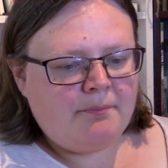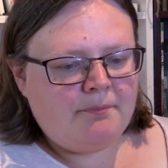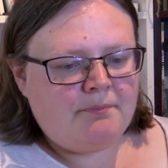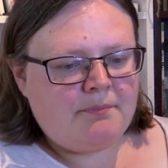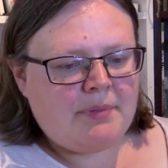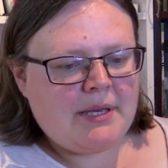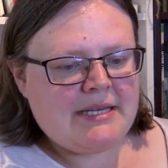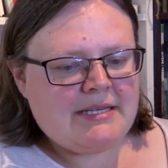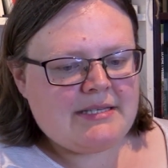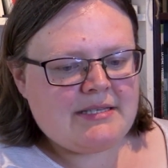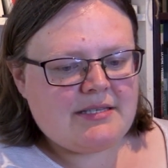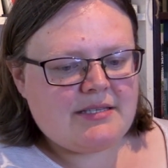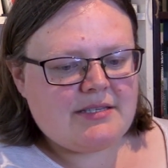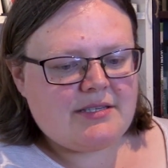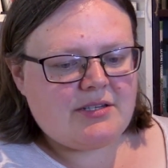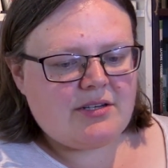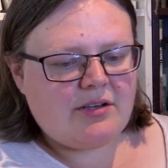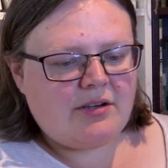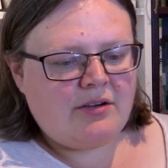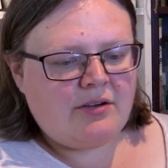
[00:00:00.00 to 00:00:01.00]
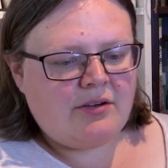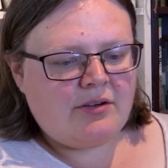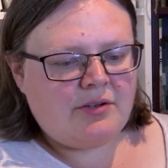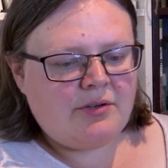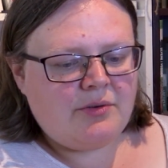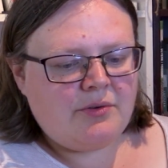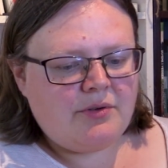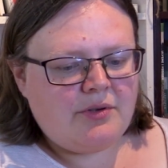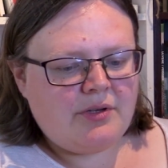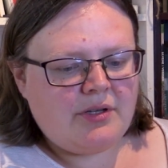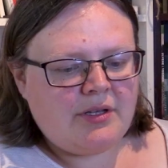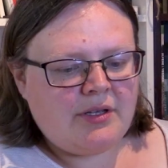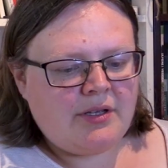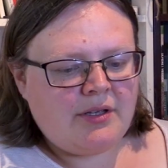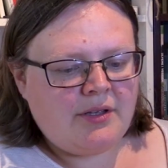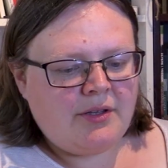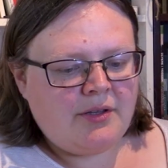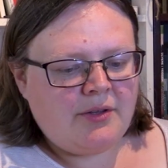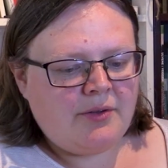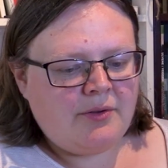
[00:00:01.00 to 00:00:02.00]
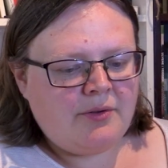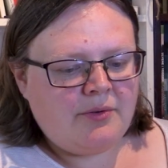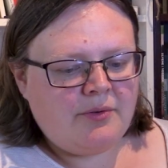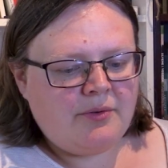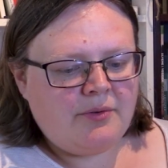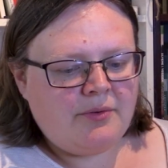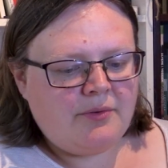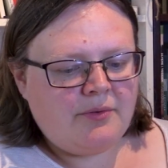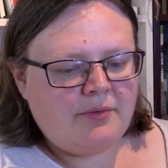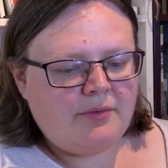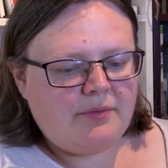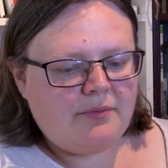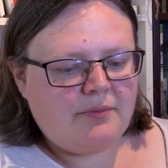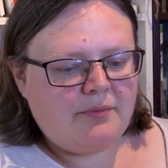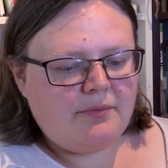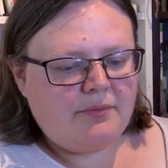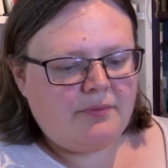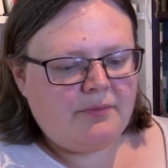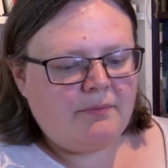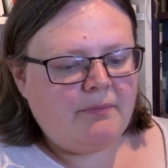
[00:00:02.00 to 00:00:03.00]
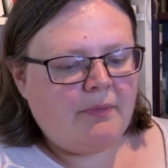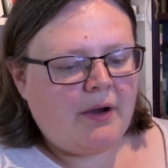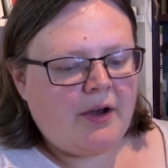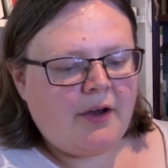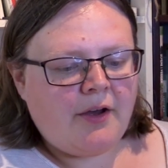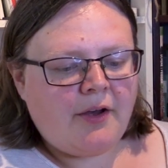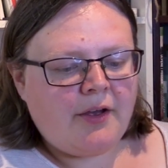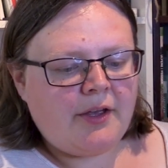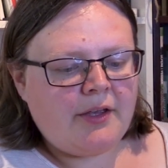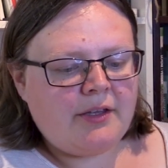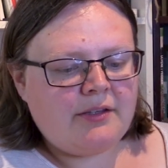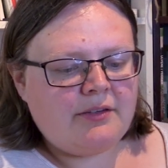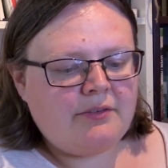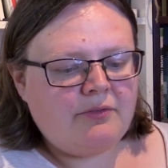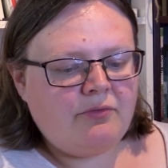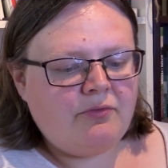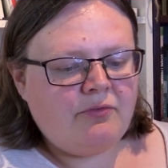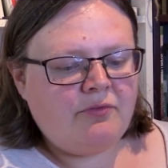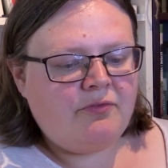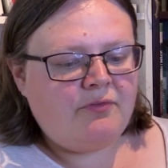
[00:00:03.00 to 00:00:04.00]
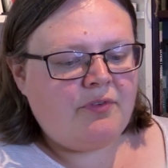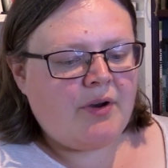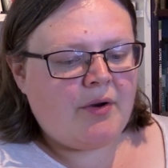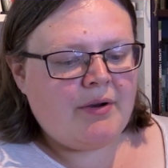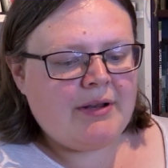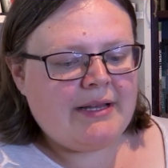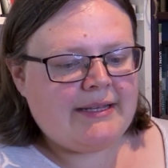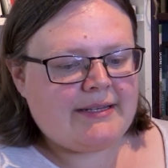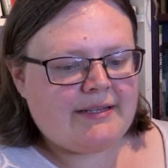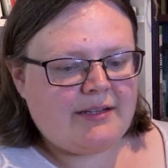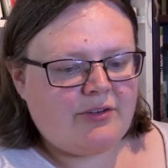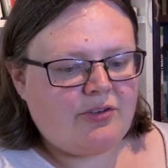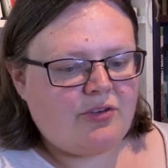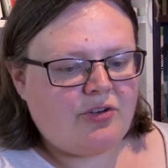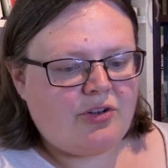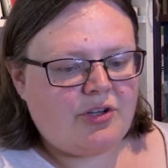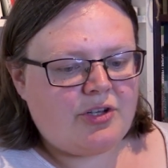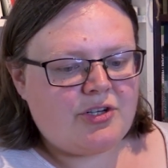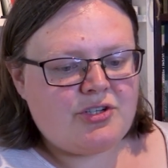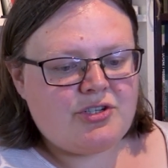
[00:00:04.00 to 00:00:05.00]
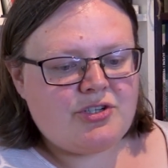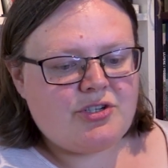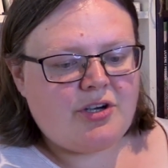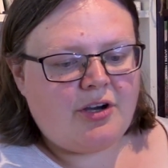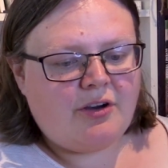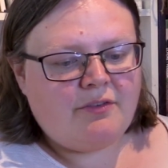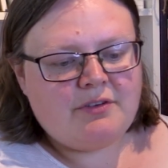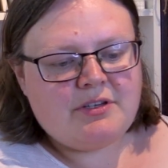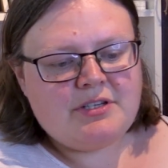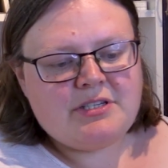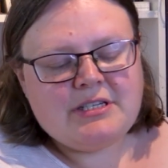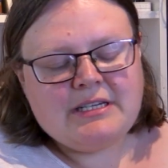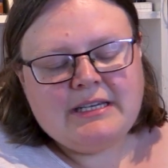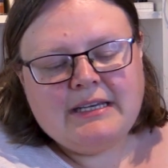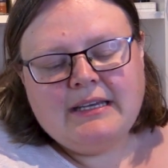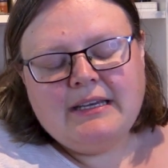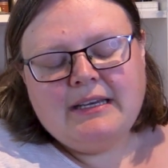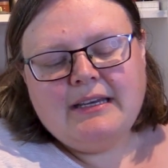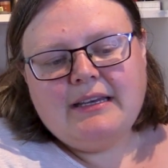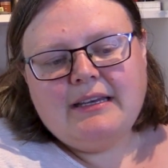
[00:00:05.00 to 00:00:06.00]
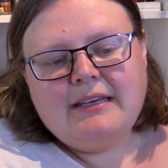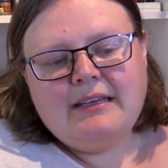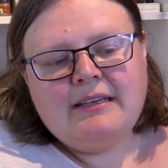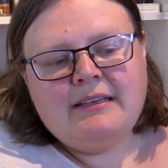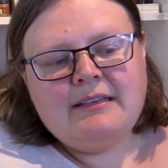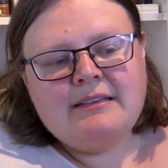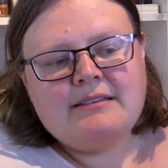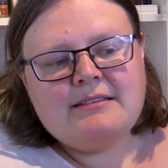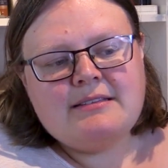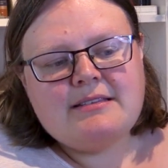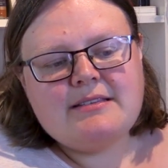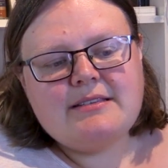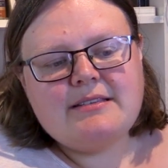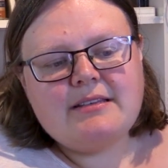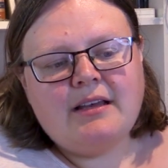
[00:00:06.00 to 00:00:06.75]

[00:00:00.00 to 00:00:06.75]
based on my very little knowledge of it, it's